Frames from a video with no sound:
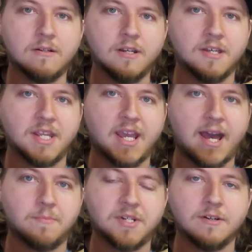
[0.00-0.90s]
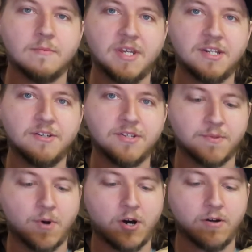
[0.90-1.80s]
the gaps are going to be too
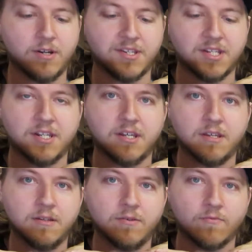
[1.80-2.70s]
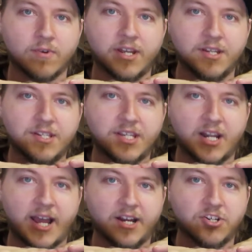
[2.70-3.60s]
small, because then the rings can
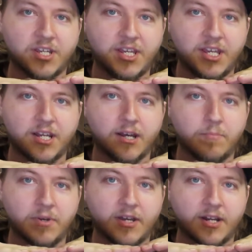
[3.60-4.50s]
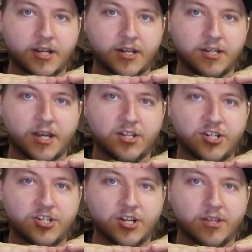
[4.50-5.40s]
actually heat up and then touch
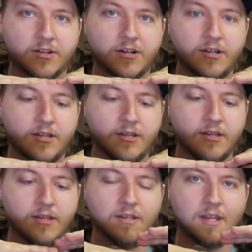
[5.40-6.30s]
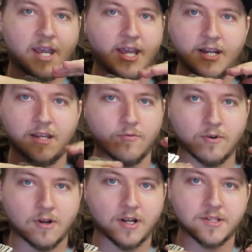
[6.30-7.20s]
each other, and it will
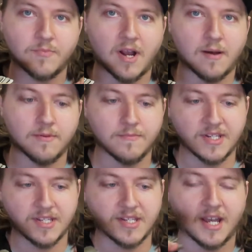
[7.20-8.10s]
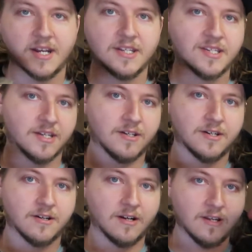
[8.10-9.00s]
cause problems inside the
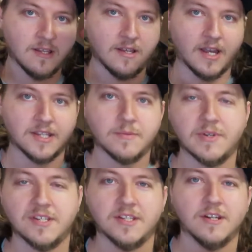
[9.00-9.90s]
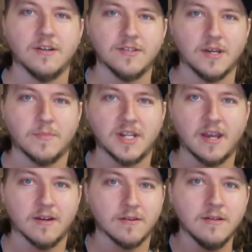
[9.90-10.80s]
cylinder as the piston goes up and
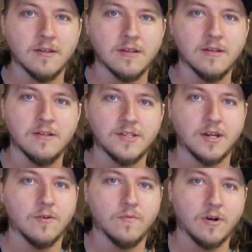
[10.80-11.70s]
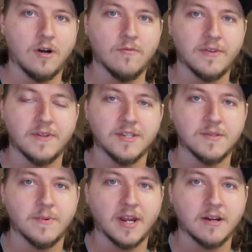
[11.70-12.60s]
down. So we're all within
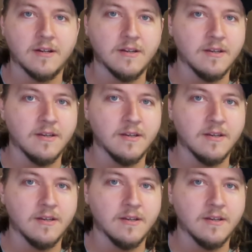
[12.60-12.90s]
spec.